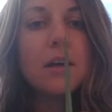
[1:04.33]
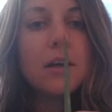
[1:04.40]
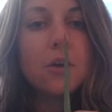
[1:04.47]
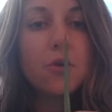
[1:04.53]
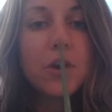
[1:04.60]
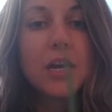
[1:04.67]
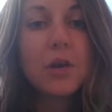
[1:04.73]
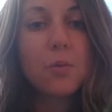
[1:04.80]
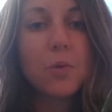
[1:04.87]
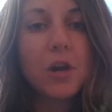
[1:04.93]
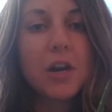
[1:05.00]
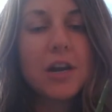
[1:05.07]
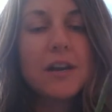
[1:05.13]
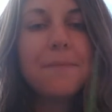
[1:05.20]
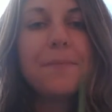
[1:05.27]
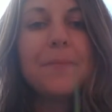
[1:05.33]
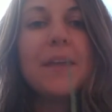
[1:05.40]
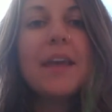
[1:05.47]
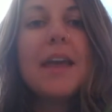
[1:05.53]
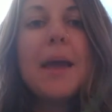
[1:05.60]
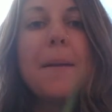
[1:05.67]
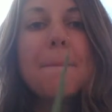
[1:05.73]
Greek word
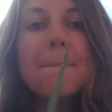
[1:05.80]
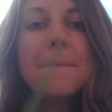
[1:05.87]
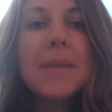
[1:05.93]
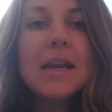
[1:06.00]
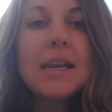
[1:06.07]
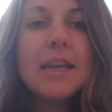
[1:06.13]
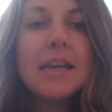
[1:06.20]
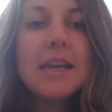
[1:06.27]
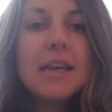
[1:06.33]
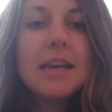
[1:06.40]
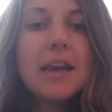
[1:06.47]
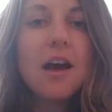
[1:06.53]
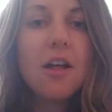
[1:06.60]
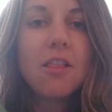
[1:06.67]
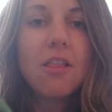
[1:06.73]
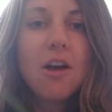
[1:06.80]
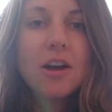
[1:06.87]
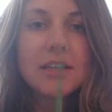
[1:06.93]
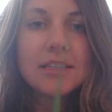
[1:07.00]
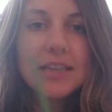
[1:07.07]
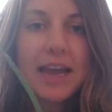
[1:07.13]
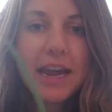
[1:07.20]
meaning
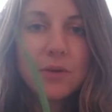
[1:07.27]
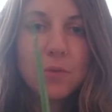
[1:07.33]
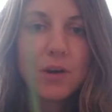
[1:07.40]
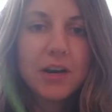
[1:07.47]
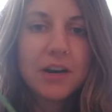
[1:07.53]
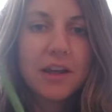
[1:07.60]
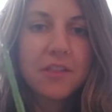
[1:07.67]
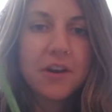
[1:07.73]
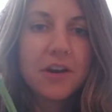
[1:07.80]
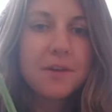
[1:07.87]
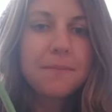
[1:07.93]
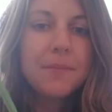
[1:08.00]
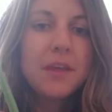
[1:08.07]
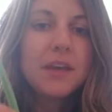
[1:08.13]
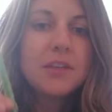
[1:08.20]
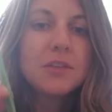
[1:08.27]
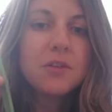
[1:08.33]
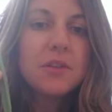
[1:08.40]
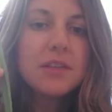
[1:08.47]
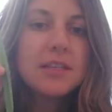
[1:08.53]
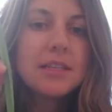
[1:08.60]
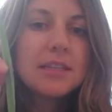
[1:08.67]
alongside one another. So
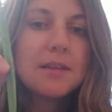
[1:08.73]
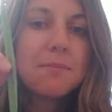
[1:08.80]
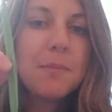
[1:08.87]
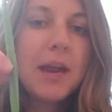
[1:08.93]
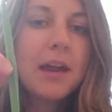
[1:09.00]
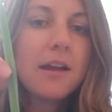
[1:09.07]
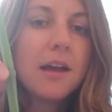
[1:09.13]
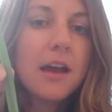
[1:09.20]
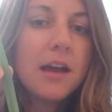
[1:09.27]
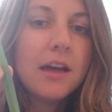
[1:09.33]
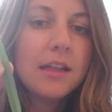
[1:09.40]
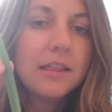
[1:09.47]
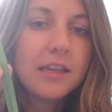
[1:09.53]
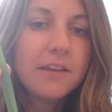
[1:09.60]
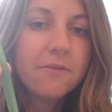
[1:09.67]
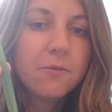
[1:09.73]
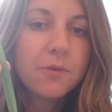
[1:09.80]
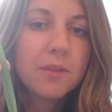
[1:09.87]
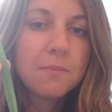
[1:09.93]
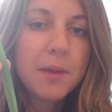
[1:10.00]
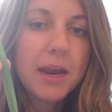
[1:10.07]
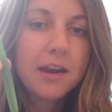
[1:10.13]
this is a leaf
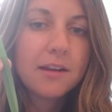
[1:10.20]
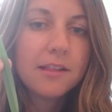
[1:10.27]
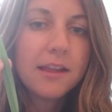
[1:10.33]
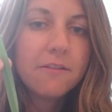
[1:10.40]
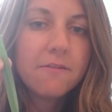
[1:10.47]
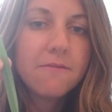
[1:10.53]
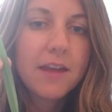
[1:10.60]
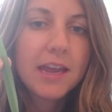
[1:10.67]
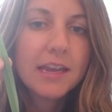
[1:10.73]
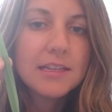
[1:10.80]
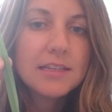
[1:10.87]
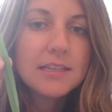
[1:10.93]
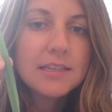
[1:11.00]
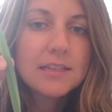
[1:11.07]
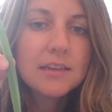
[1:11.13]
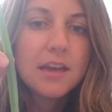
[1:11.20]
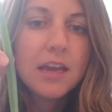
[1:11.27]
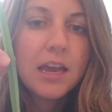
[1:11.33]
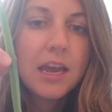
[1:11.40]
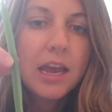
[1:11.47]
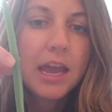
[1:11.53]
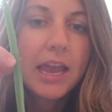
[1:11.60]
with parallel veins,
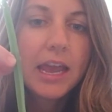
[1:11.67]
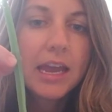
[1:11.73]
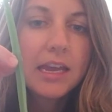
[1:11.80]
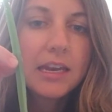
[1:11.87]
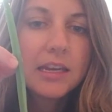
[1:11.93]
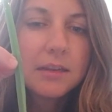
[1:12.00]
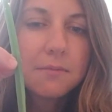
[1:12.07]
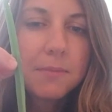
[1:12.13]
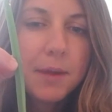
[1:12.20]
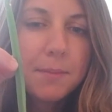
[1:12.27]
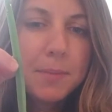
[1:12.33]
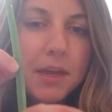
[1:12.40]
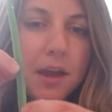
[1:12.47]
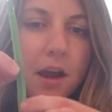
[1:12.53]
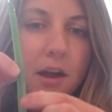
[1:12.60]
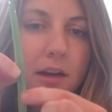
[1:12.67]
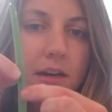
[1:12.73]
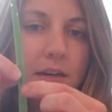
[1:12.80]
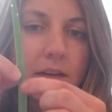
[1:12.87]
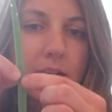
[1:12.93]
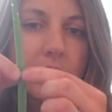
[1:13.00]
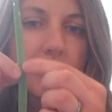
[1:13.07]
and it might be hard
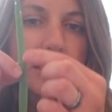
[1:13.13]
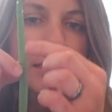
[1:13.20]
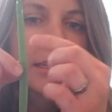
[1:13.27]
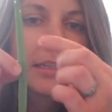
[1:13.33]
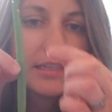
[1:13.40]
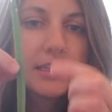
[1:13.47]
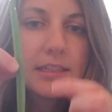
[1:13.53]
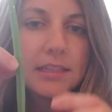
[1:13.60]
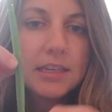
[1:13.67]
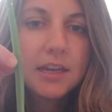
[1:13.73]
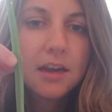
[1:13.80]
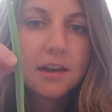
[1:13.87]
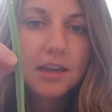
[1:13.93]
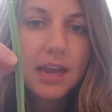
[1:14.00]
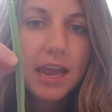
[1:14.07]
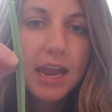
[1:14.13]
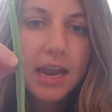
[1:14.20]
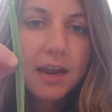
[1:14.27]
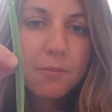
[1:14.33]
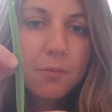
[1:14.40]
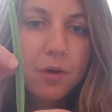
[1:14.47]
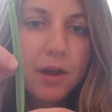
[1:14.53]
to see on
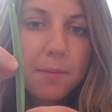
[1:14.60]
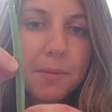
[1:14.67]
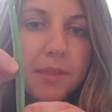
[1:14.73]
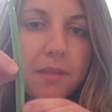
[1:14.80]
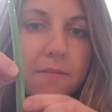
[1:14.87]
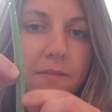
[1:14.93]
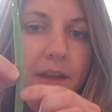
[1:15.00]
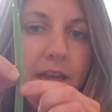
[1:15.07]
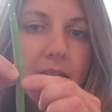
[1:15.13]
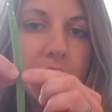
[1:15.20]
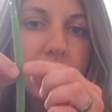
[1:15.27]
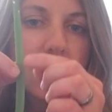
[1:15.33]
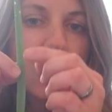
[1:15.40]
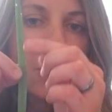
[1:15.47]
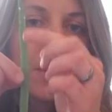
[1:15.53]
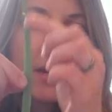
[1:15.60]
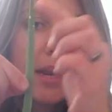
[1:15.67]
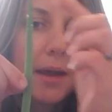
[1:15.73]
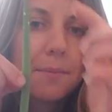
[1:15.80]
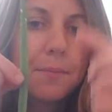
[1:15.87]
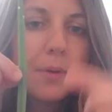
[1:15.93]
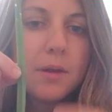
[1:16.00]
camera, but the veins are going
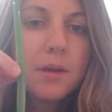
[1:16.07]
up